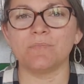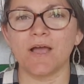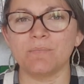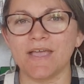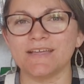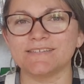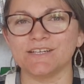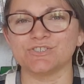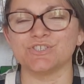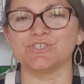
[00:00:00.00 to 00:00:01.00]
I pay
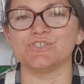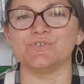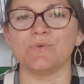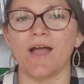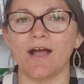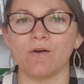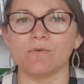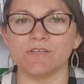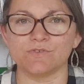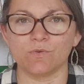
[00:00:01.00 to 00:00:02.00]
attention to
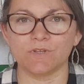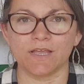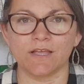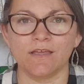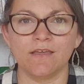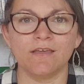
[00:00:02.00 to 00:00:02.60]
how he's holding